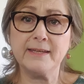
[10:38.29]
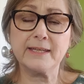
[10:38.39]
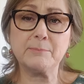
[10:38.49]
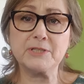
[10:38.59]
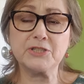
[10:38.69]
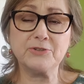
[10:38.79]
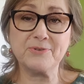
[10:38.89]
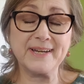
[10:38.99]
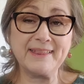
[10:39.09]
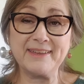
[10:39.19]
commission
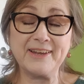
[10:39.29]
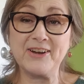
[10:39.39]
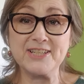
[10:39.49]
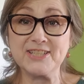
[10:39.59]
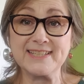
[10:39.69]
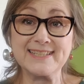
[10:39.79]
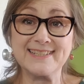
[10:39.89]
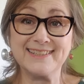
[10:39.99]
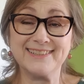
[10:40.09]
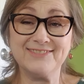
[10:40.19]
or anything. I
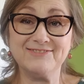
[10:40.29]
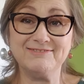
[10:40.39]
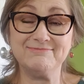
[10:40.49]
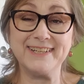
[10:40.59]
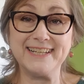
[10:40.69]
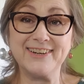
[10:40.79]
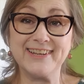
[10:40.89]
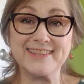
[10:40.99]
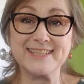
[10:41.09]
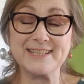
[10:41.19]
just really
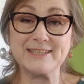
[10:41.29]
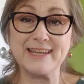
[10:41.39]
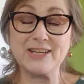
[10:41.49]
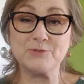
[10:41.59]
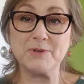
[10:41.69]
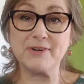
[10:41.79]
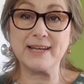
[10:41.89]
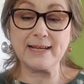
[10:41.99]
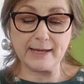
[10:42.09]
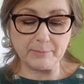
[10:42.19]
like this
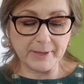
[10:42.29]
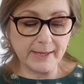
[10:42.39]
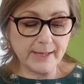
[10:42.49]
Cashmere club.